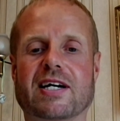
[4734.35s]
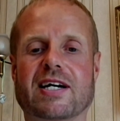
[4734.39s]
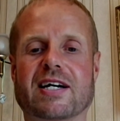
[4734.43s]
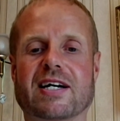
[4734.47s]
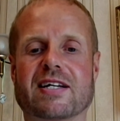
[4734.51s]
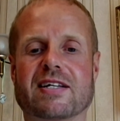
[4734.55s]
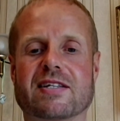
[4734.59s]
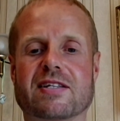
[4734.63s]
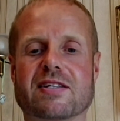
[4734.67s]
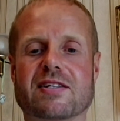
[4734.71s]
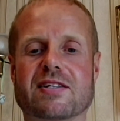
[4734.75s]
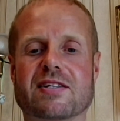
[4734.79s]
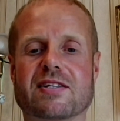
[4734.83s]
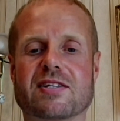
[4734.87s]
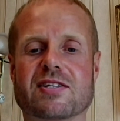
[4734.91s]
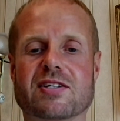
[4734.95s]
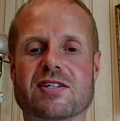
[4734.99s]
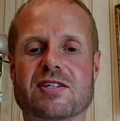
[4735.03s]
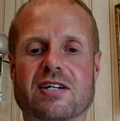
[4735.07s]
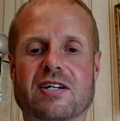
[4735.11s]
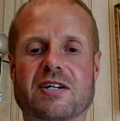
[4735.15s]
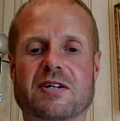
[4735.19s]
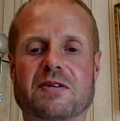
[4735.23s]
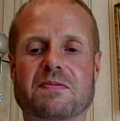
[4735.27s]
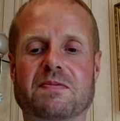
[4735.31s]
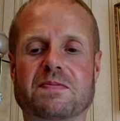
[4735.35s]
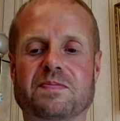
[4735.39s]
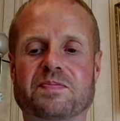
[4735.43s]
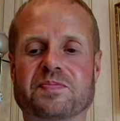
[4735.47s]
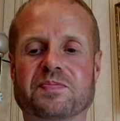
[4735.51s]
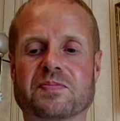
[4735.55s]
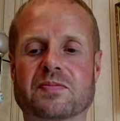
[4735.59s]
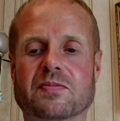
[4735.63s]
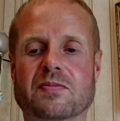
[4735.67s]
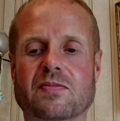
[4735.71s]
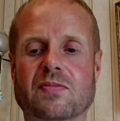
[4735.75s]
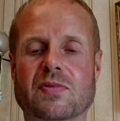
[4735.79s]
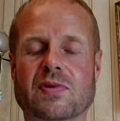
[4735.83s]
And um,
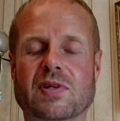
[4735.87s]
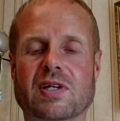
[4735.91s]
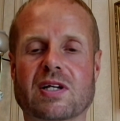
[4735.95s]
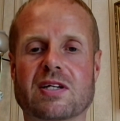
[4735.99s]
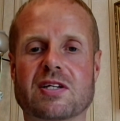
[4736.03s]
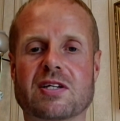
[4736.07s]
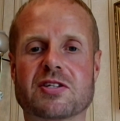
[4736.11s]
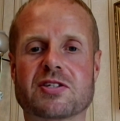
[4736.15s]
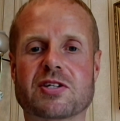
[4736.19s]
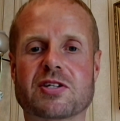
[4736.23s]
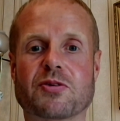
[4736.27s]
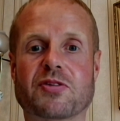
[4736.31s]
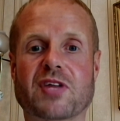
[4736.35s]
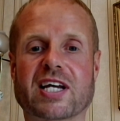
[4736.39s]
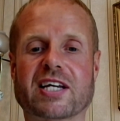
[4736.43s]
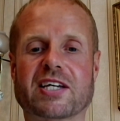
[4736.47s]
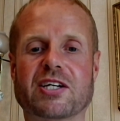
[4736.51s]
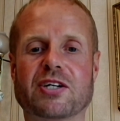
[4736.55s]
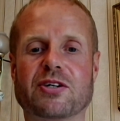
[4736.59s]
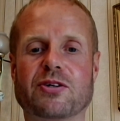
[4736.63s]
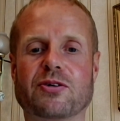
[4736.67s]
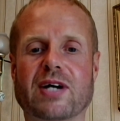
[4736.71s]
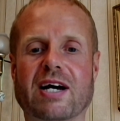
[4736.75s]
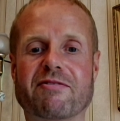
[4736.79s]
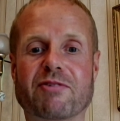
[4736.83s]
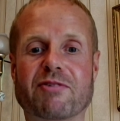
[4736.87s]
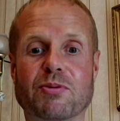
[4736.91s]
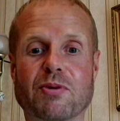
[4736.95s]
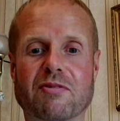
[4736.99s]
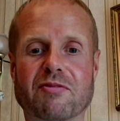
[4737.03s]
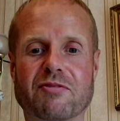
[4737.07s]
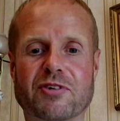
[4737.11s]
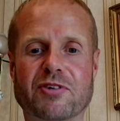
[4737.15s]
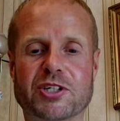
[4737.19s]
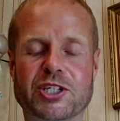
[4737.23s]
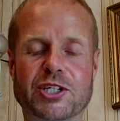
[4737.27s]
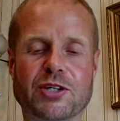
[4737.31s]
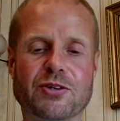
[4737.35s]
so thank you
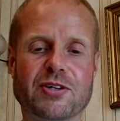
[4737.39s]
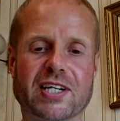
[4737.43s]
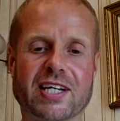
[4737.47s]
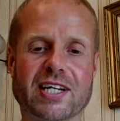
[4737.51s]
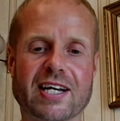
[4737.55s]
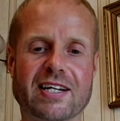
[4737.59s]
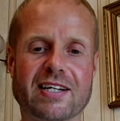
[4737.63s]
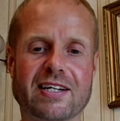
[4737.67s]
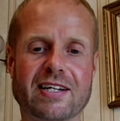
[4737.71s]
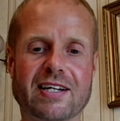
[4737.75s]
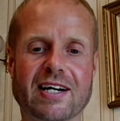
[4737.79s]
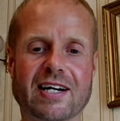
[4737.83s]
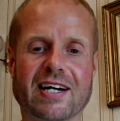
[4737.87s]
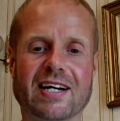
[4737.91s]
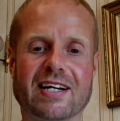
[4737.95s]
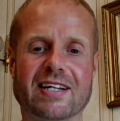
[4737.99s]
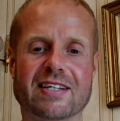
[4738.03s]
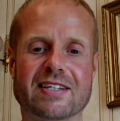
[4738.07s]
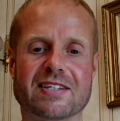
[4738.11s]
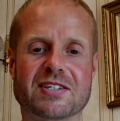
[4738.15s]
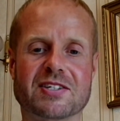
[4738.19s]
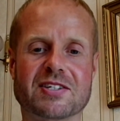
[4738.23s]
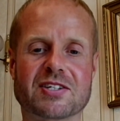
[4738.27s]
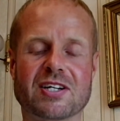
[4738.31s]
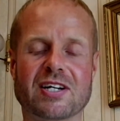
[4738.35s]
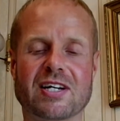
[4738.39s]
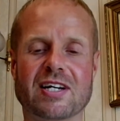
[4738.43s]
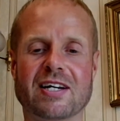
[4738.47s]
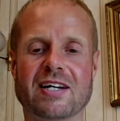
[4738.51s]
everyone for tuning in and